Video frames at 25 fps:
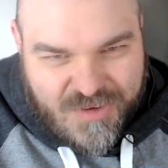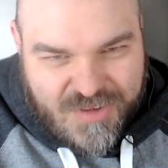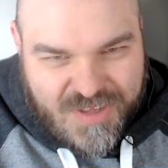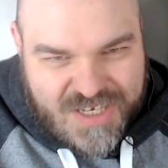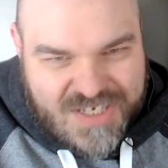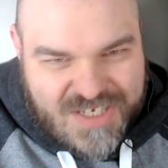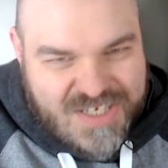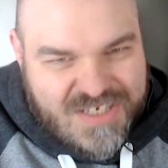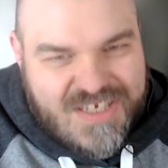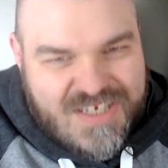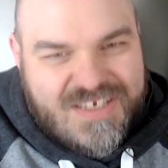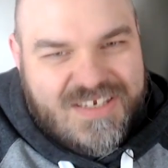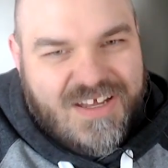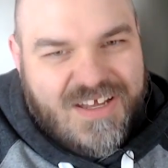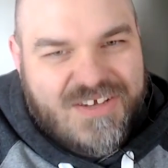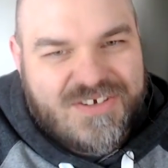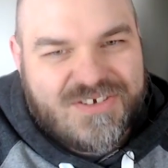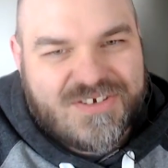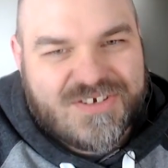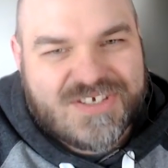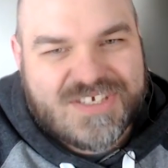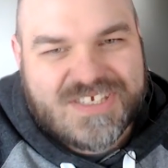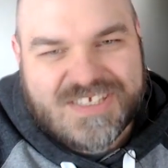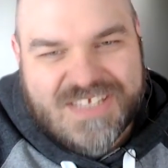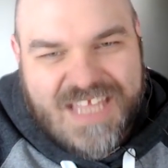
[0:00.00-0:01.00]
Like, she didn't
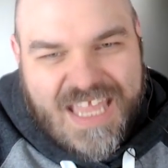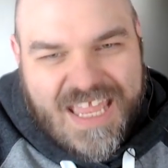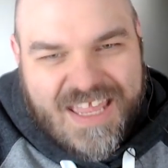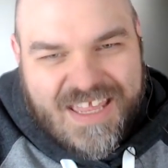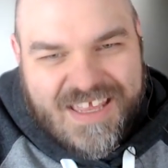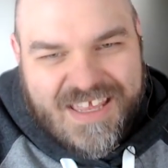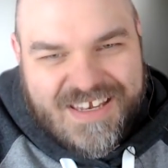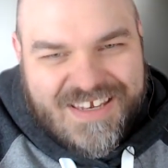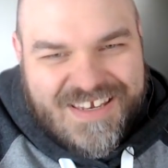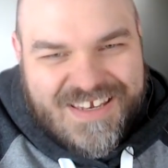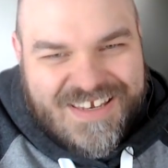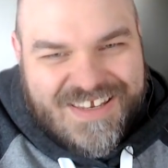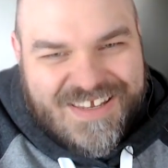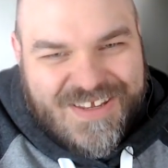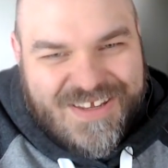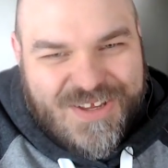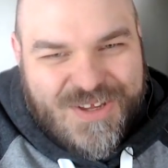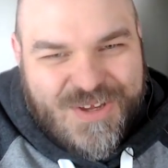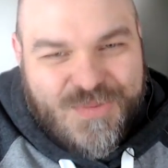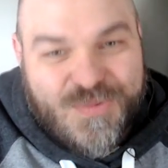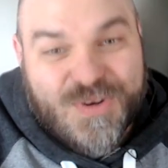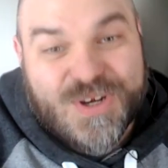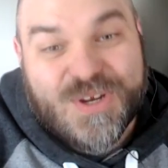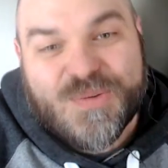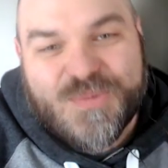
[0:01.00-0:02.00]
understand
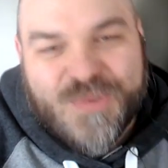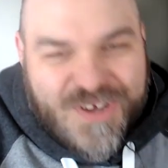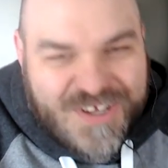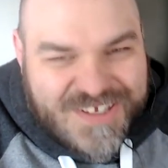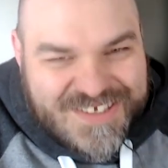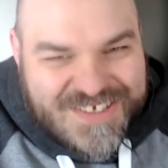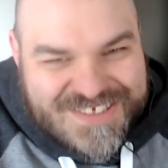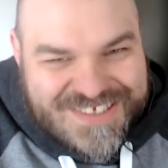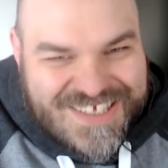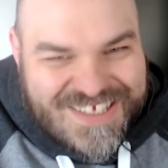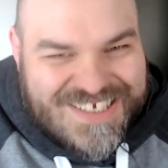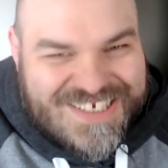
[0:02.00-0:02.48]
what it was.